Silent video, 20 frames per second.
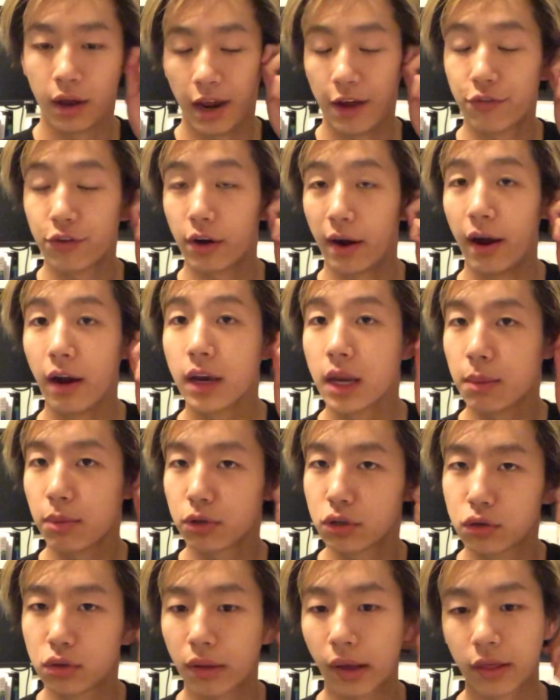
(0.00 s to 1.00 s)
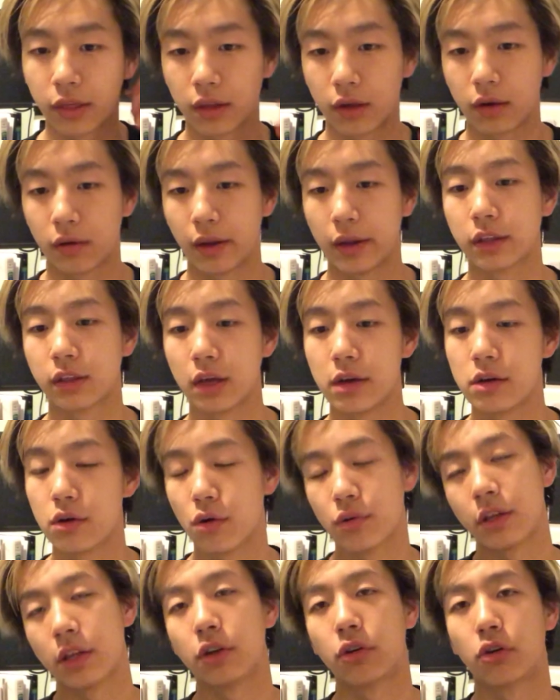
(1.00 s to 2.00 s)
If they're unable to do that thing, like they know
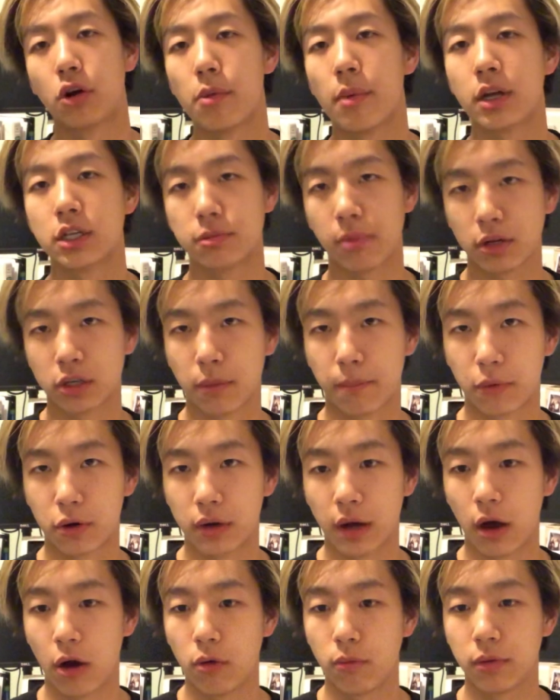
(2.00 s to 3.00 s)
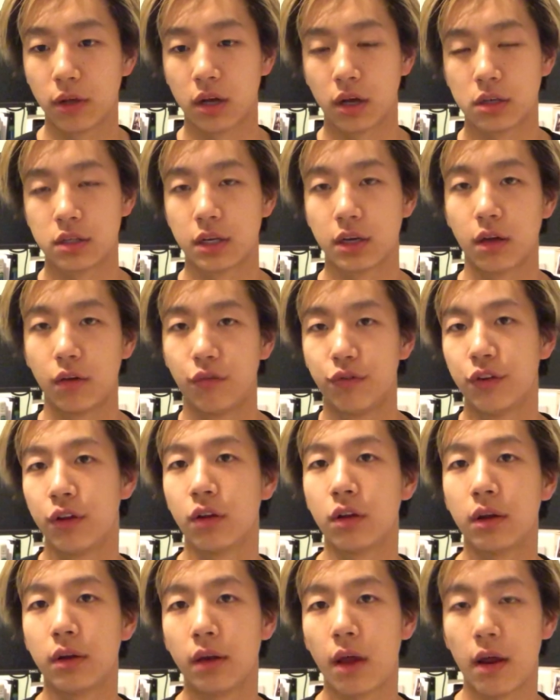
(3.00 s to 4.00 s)
that the robot is about to burn out because they can feel
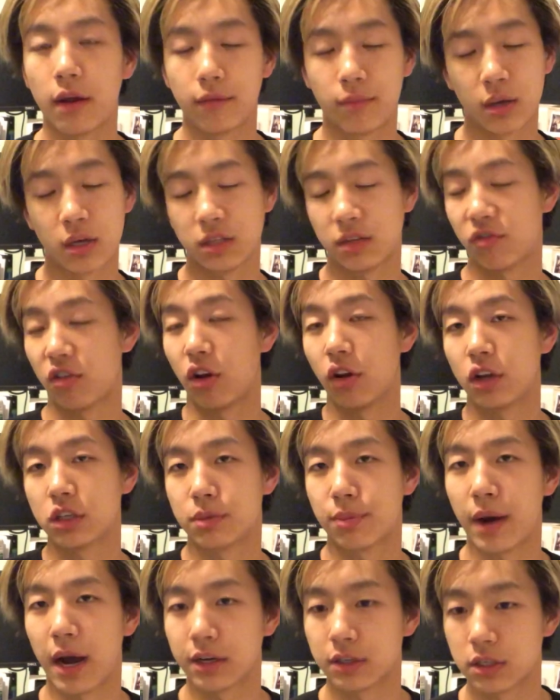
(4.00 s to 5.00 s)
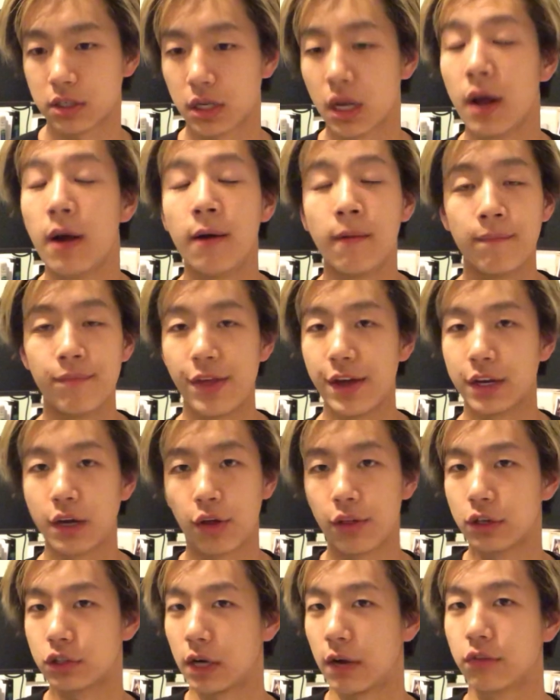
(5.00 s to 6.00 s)
it, because they've got lots of practice, they tell
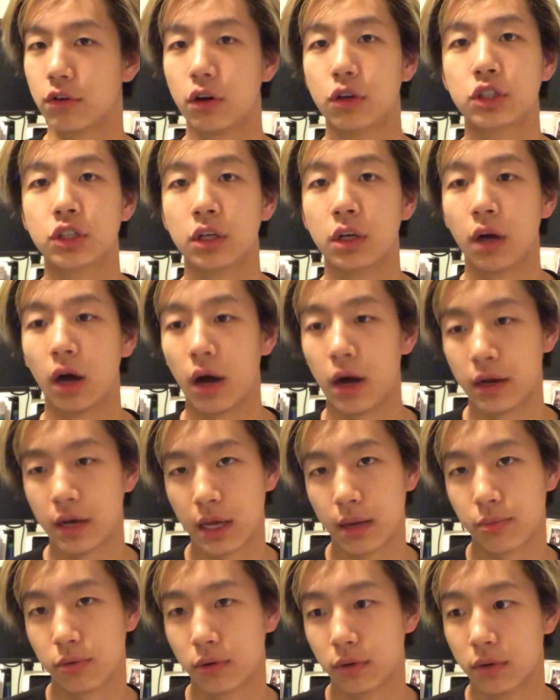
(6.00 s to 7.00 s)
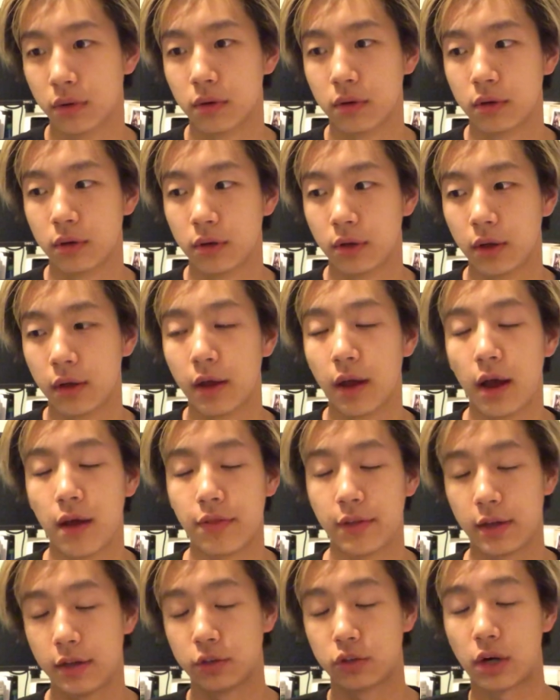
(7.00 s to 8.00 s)
the drive coach unable, and
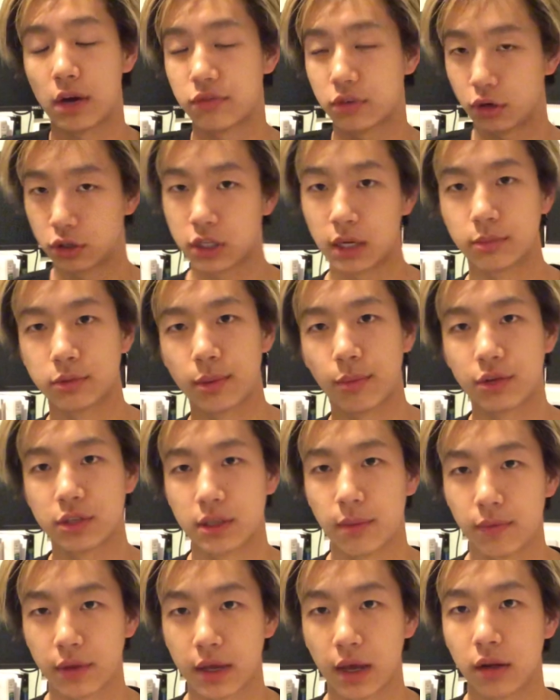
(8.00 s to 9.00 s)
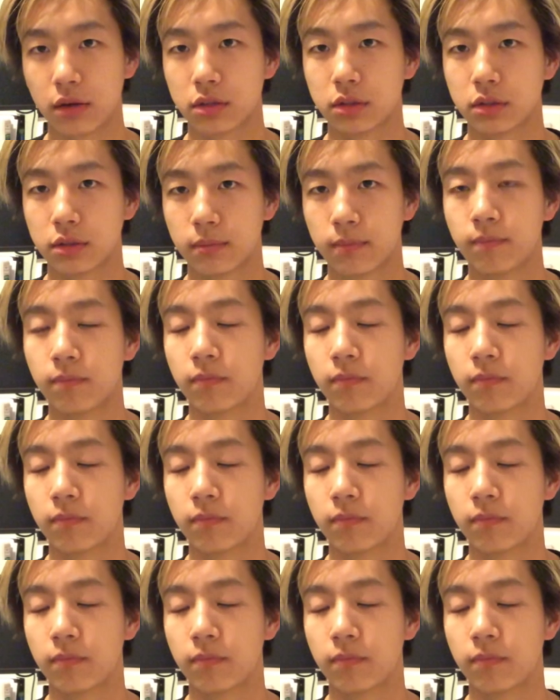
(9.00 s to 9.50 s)
then drive coach comes up with something else.